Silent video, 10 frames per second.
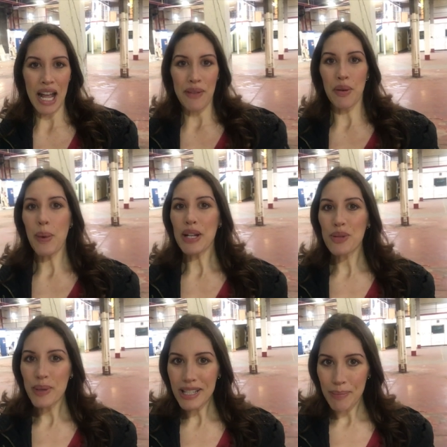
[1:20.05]
for which
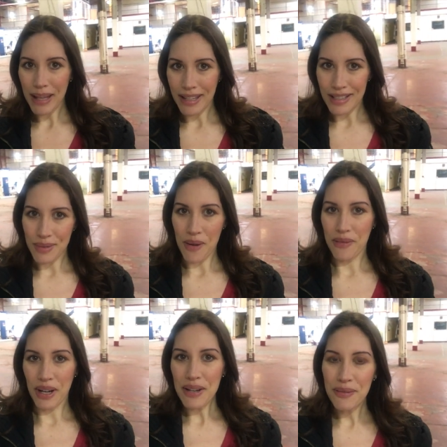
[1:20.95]
we're speaking to a
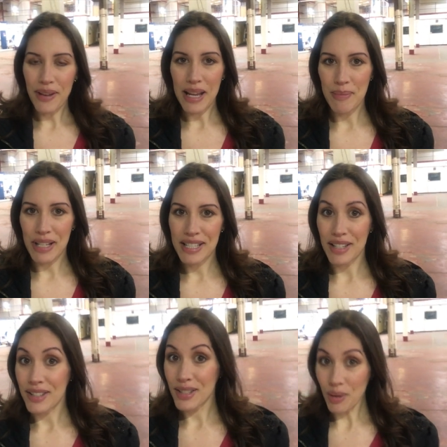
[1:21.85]
very famous
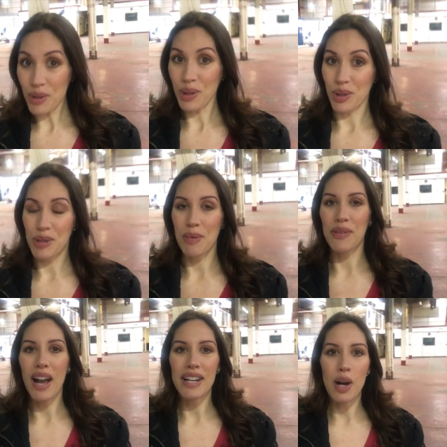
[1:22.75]
salt course
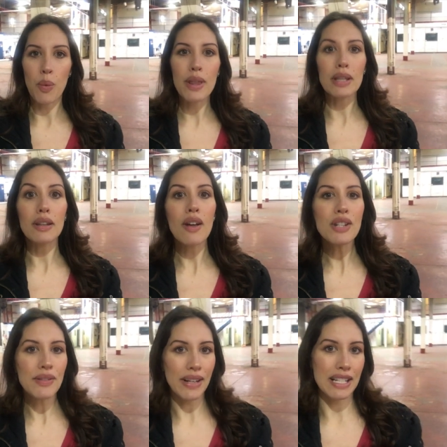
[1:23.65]
provider with
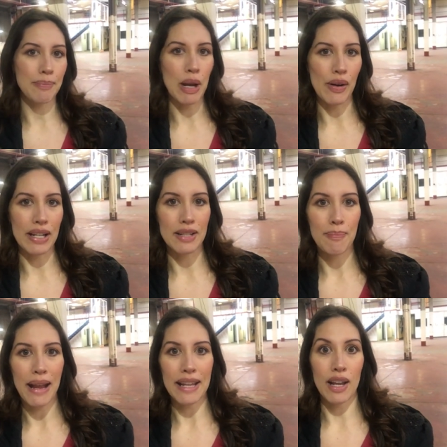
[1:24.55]
loads of experience
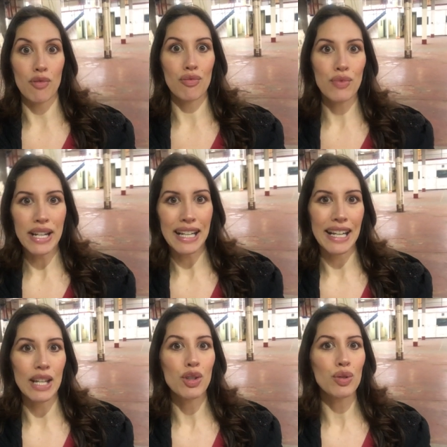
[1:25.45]
making really
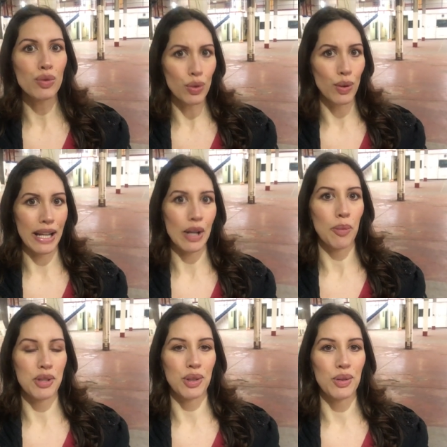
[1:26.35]
gruelling
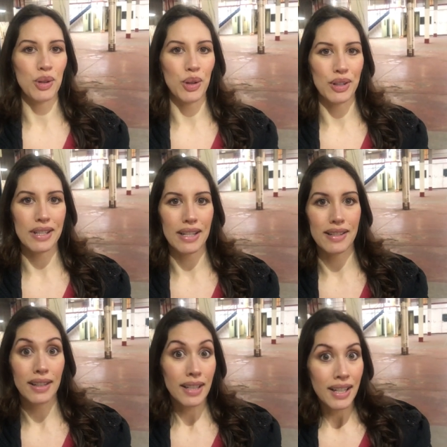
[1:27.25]
obstacle courses.